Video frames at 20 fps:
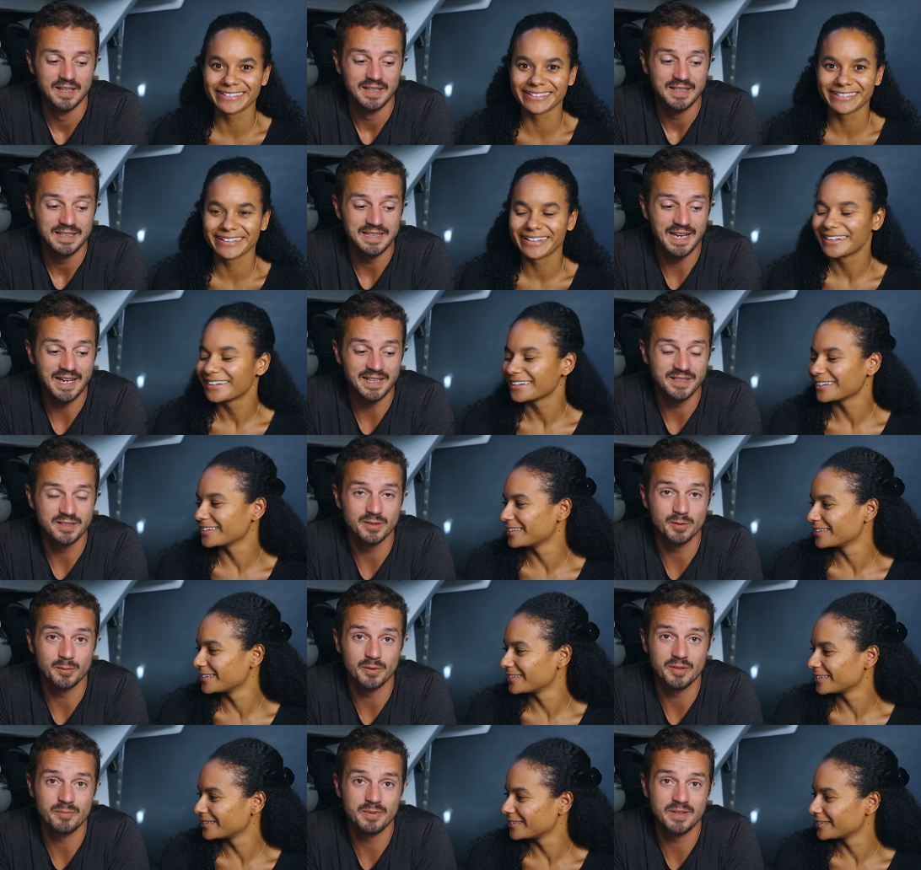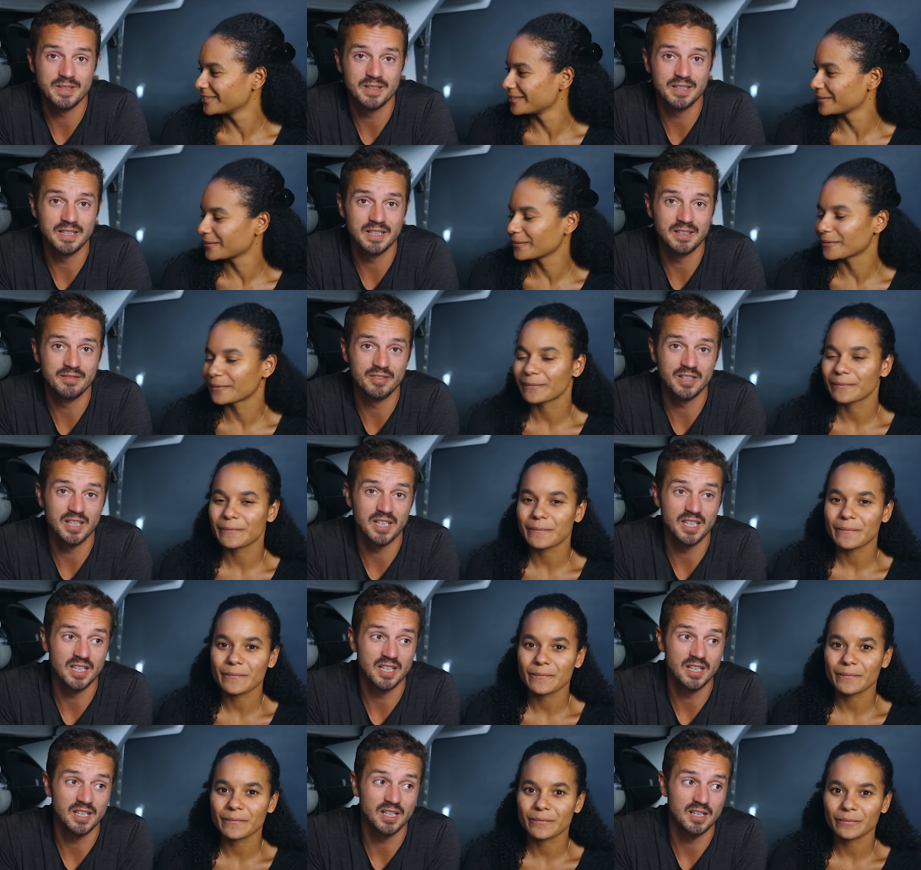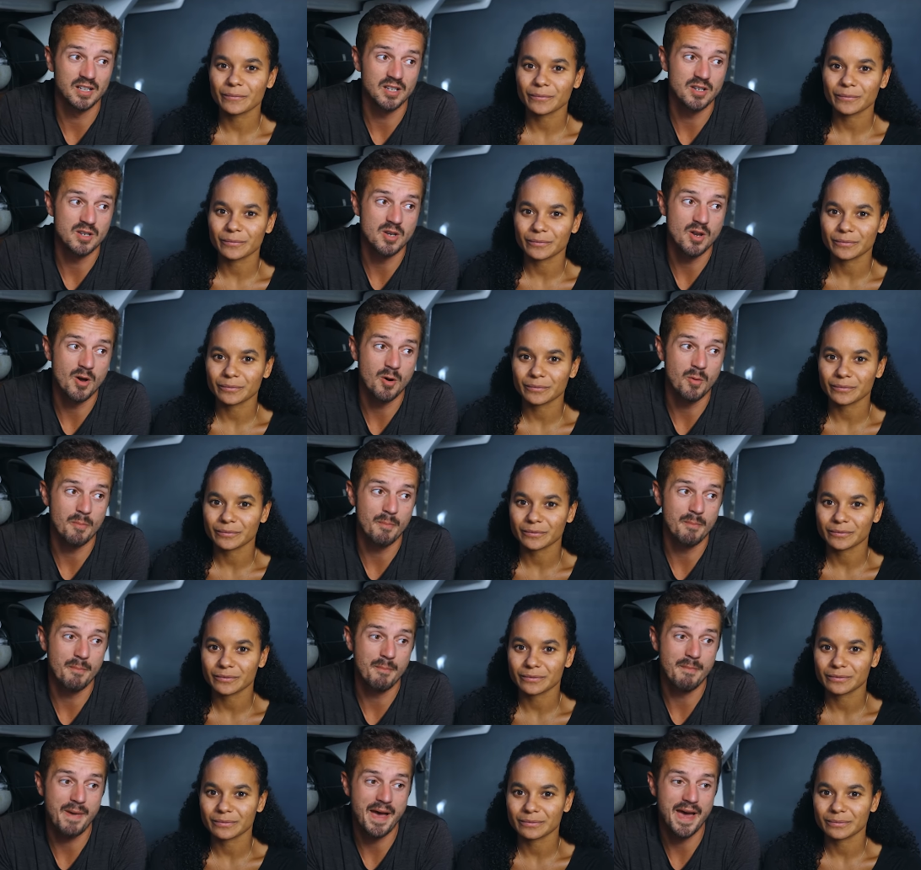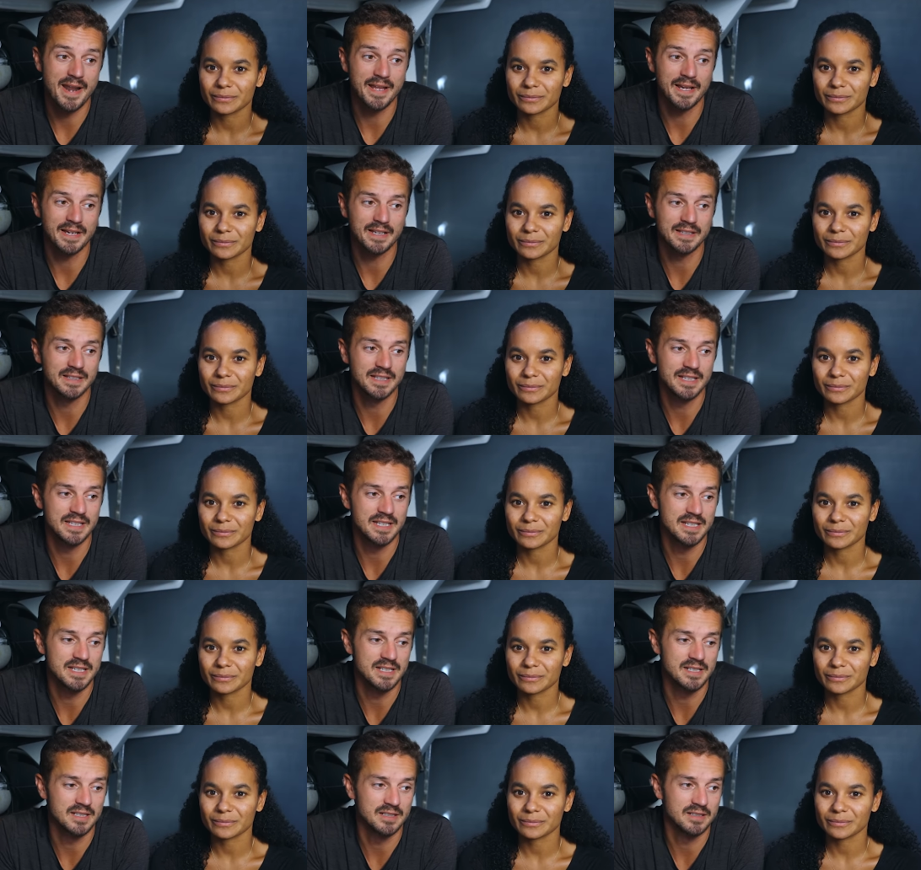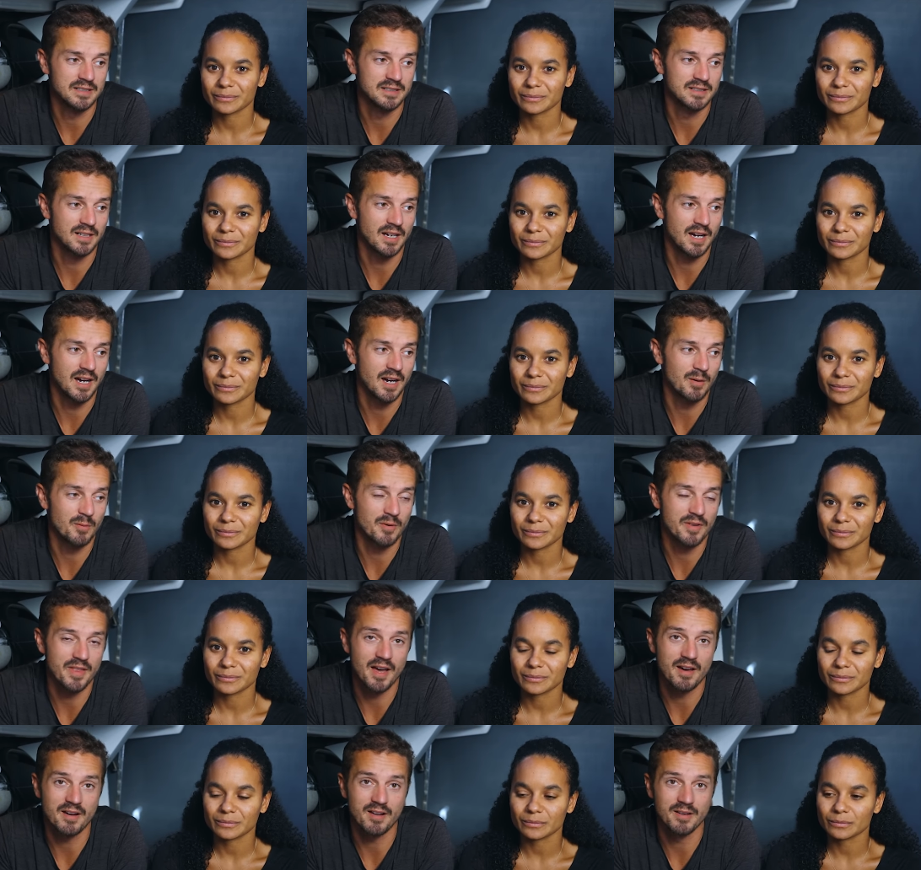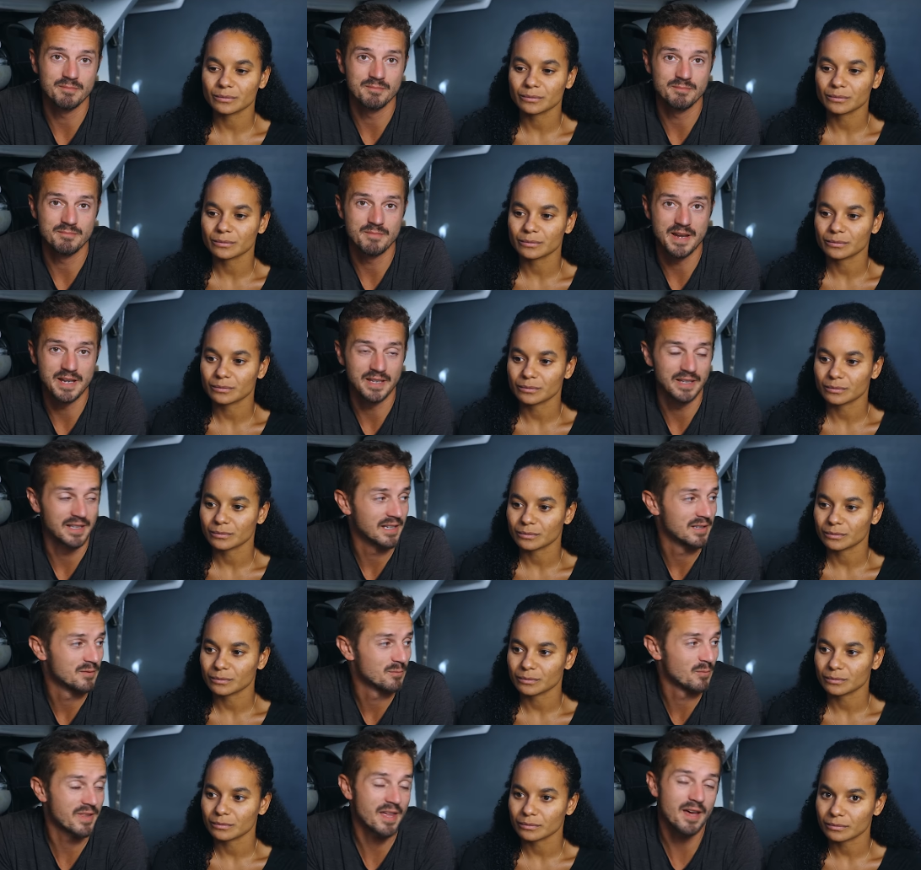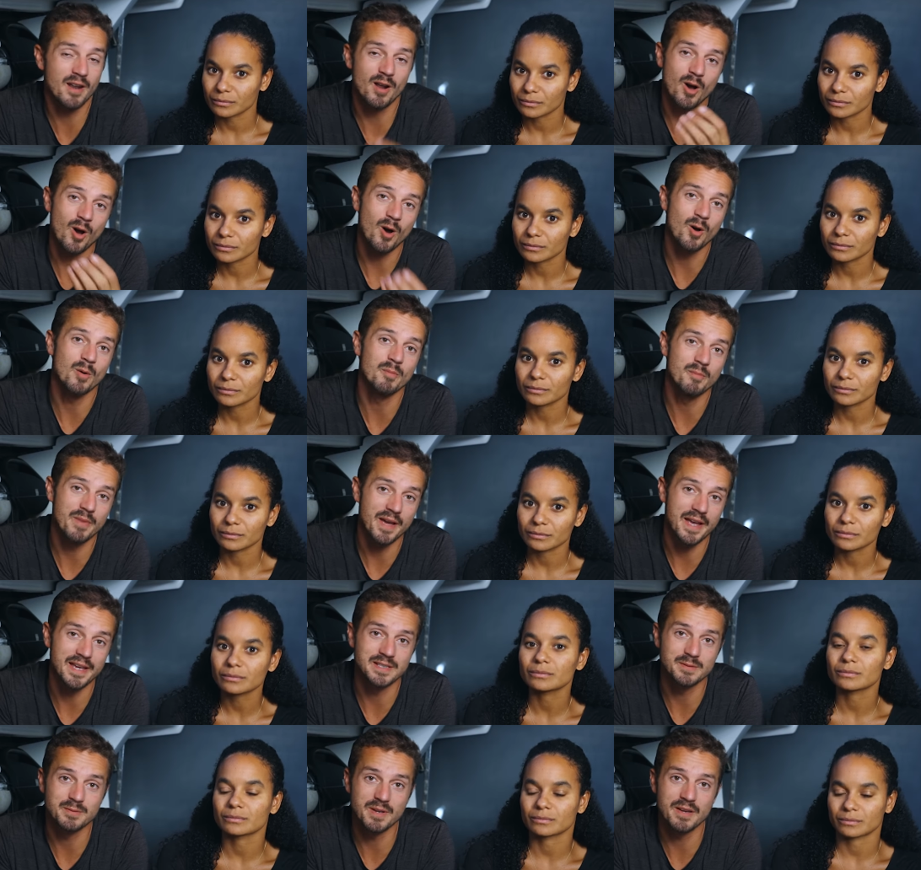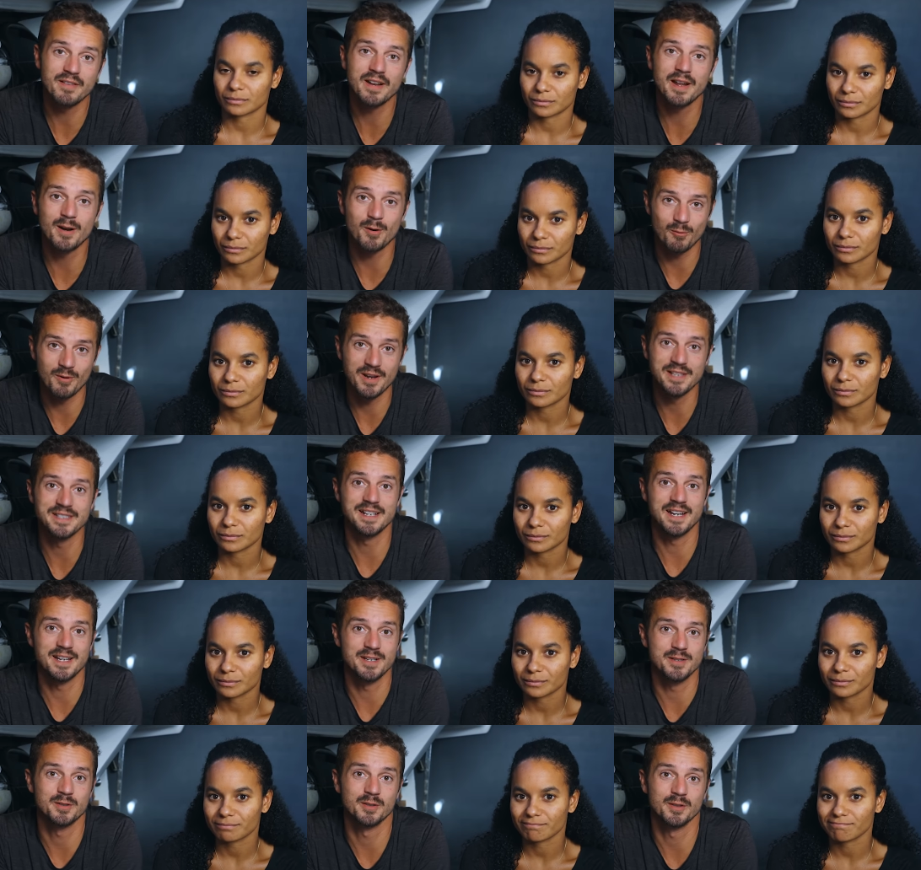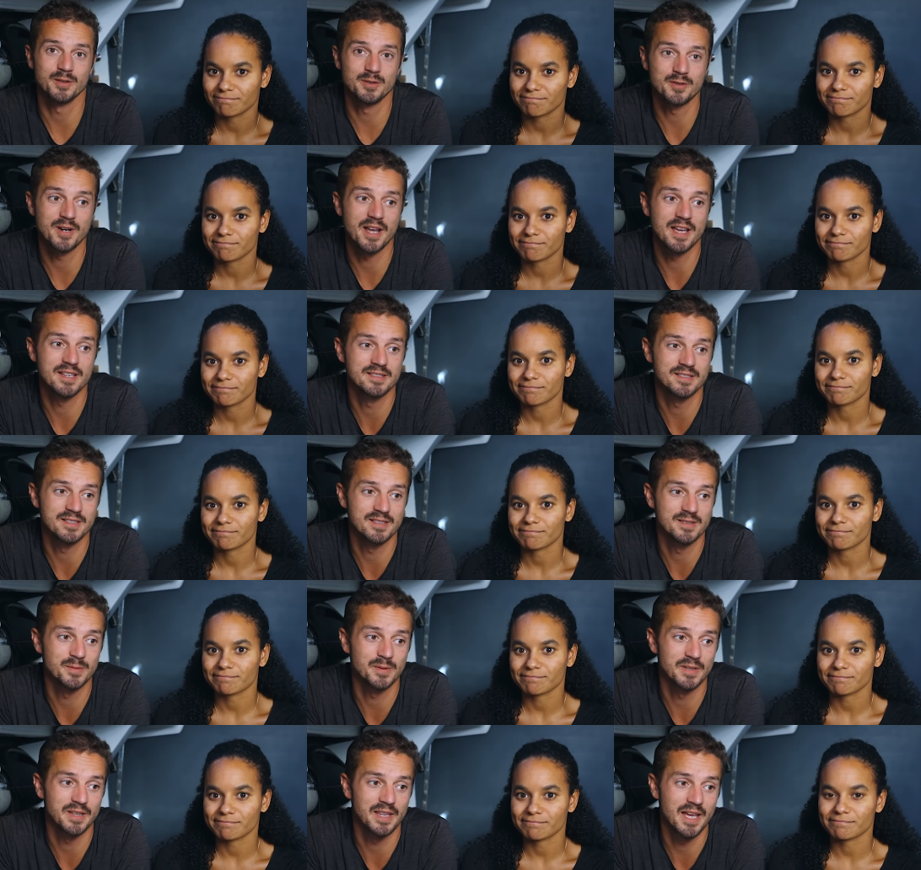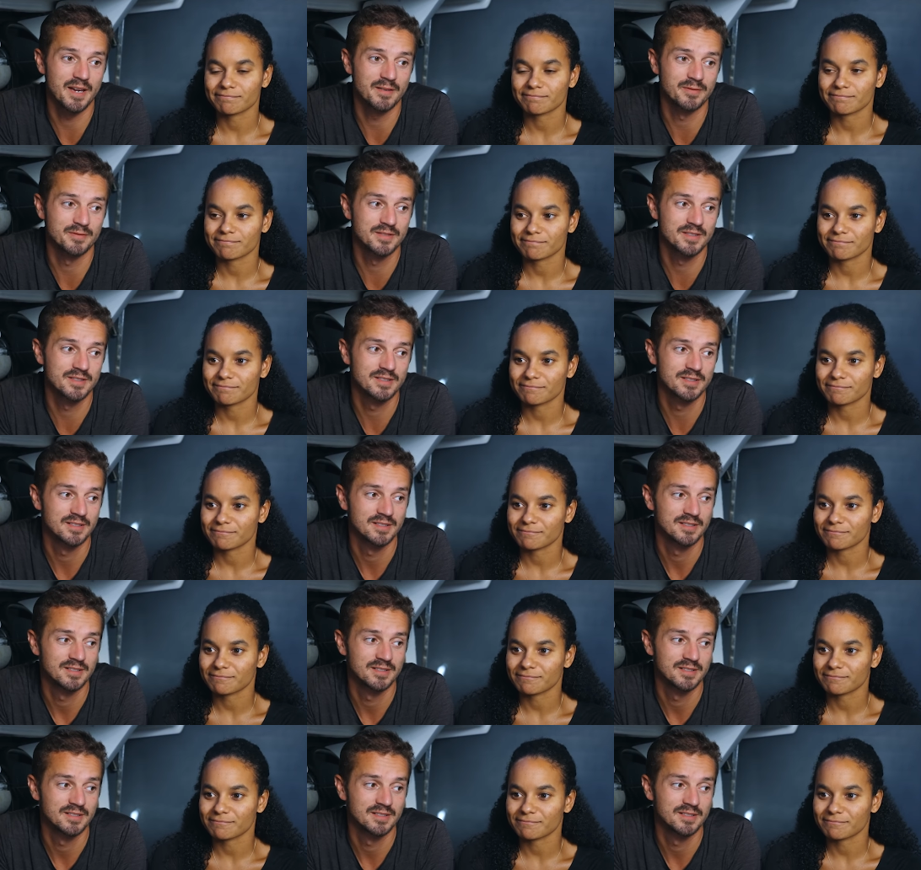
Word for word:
Speaker 1: Yeah, so we've been living nomadically without a home base. We haven't had a residential address since we left